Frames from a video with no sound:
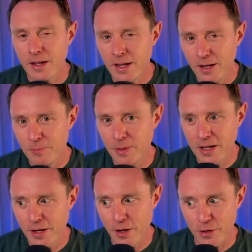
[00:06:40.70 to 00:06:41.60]
It had
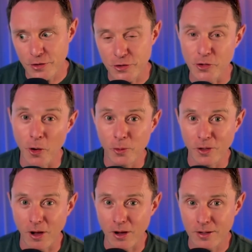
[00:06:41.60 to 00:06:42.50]
been so
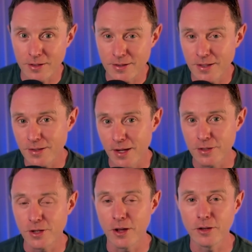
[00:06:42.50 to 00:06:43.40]
long since I'd
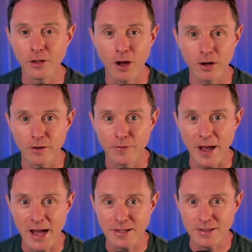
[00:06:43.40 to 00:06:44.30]
done a longer
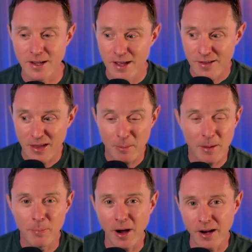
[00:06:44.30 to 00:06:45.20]
fast that my
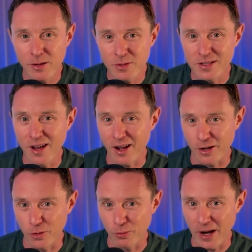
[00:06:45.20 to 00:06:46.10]
body was not
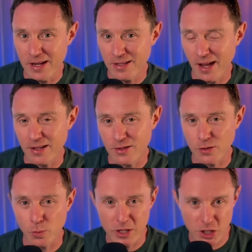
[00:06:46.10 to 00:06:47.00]
great at
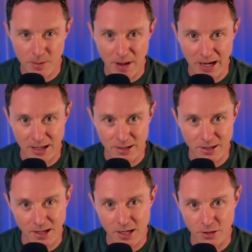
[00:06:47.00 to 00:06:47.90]
switching back
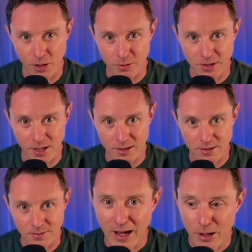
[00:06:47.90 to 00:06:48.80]
into
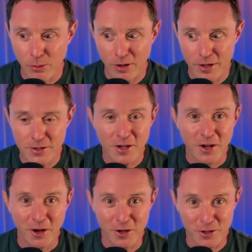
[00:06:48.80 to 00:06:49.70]
ketosis. I was
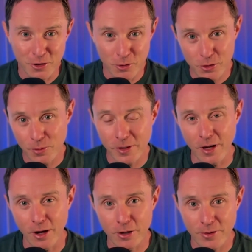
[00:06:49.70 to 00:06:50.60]
unusually
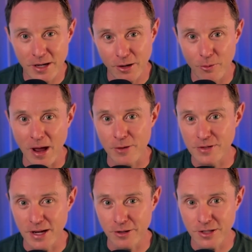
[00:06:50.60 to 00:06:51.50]
hungry around
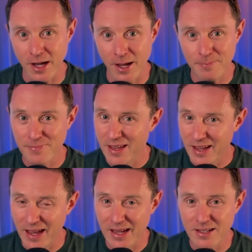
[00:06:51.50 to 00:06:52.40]
dinner time,
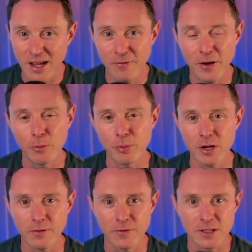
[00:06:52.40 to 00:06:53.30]
and I felt
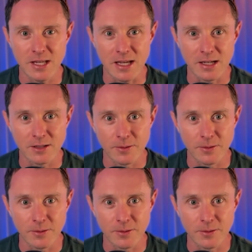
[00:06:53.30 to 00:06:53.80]
pretty fatigued.